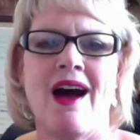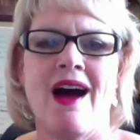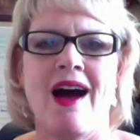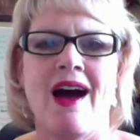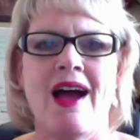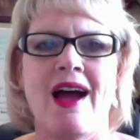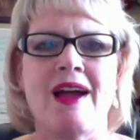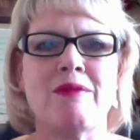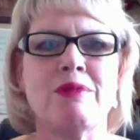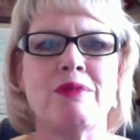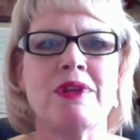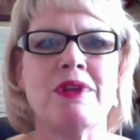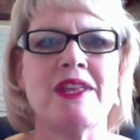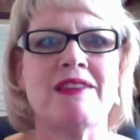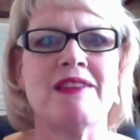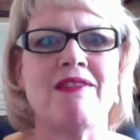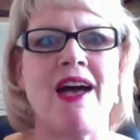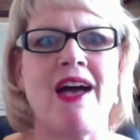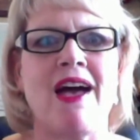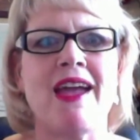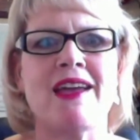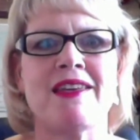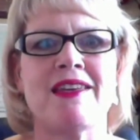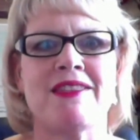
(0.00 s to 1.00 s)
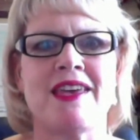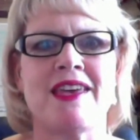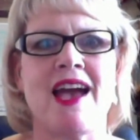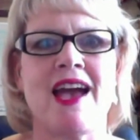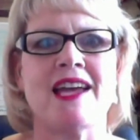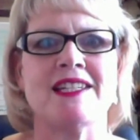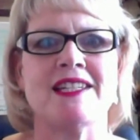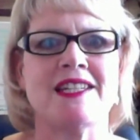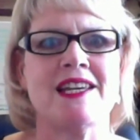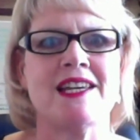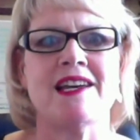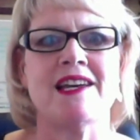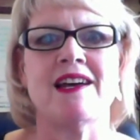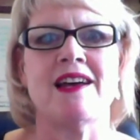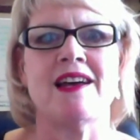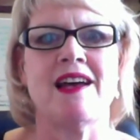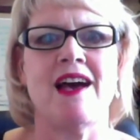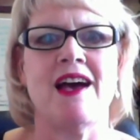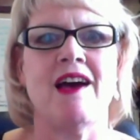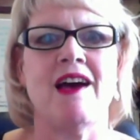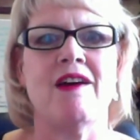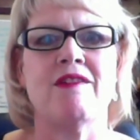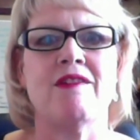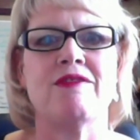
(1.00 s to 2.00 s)
I really like the idea
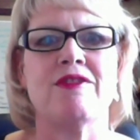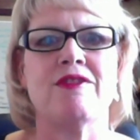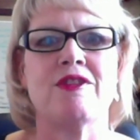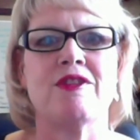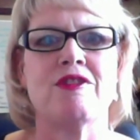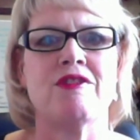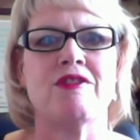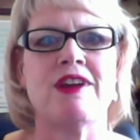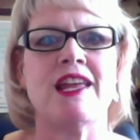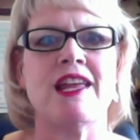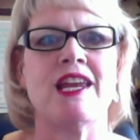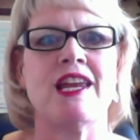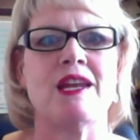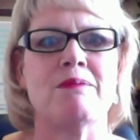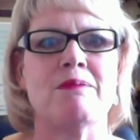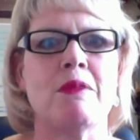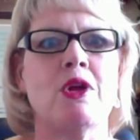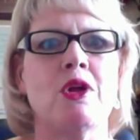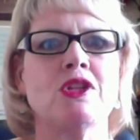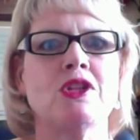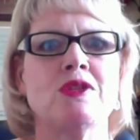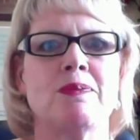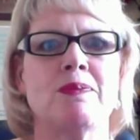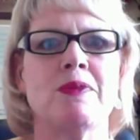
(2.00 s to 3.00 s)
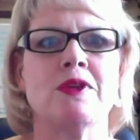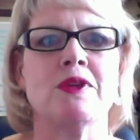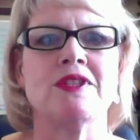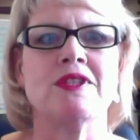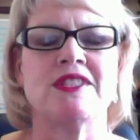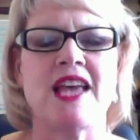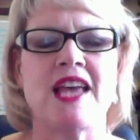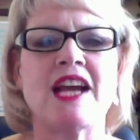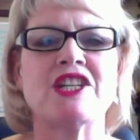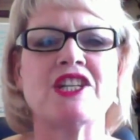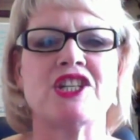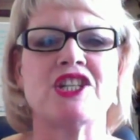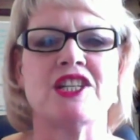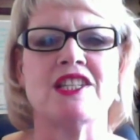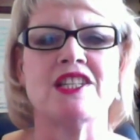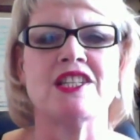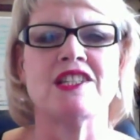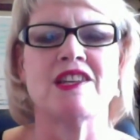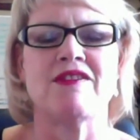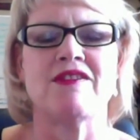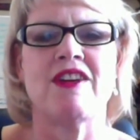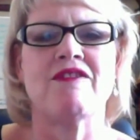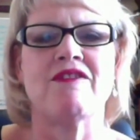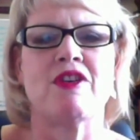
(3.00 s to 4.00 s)
of creating multiple
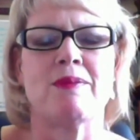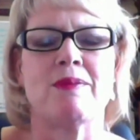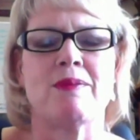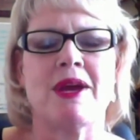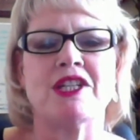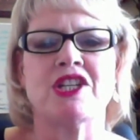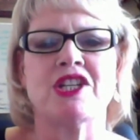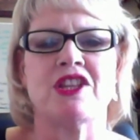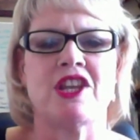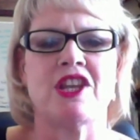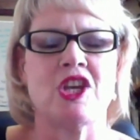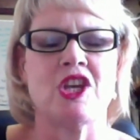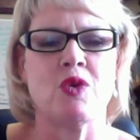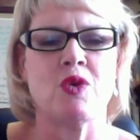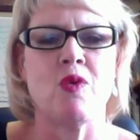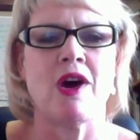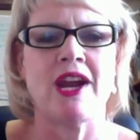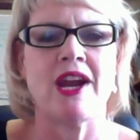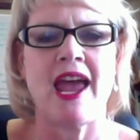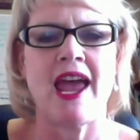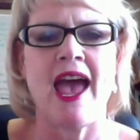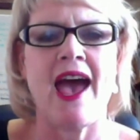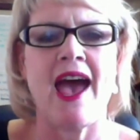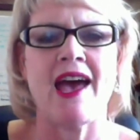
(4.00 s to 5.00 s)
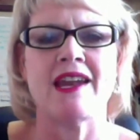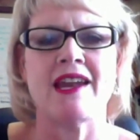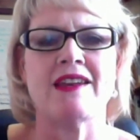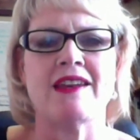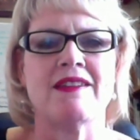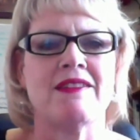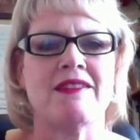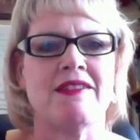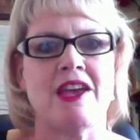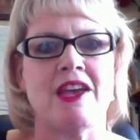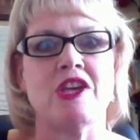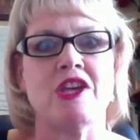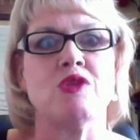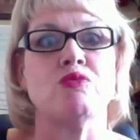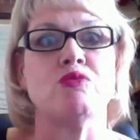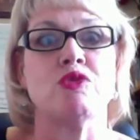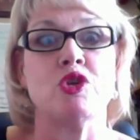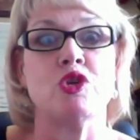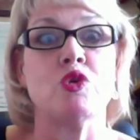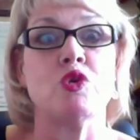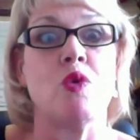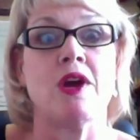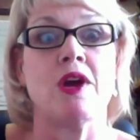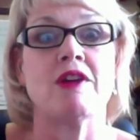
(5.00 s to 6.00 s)
sections of information that you want to add that you
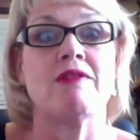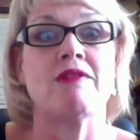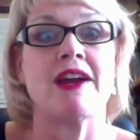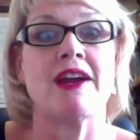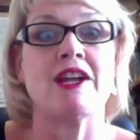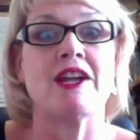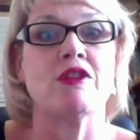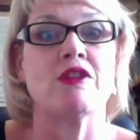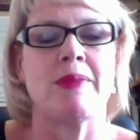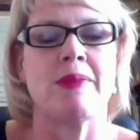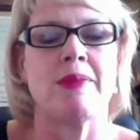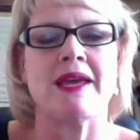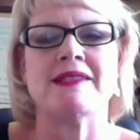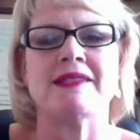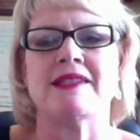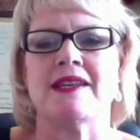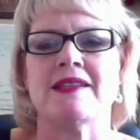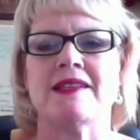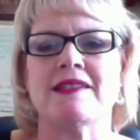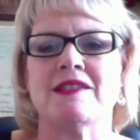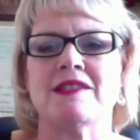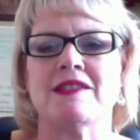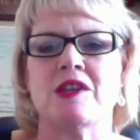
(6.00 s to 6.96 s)
do on a regular basis.